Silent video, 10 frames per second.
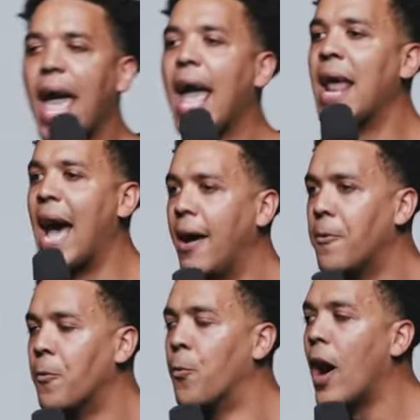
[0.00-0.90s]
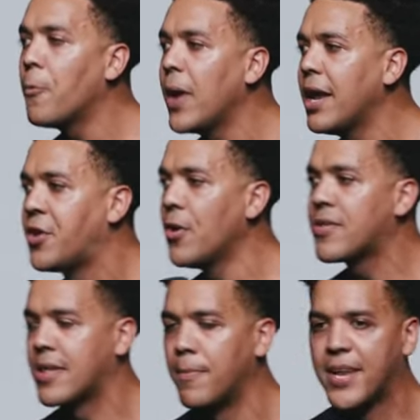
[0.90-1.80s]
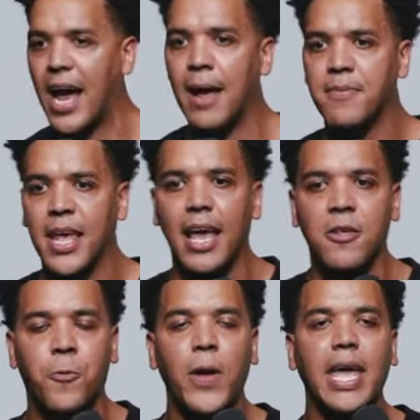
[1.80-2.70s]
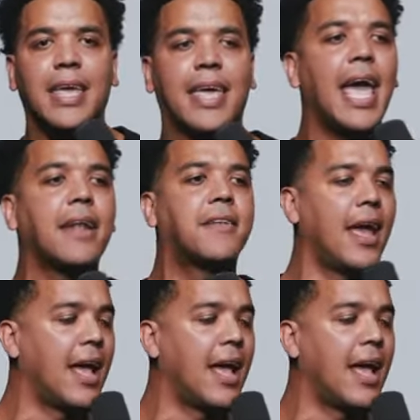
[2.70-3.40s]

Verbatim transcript: And what we do sometimes is we get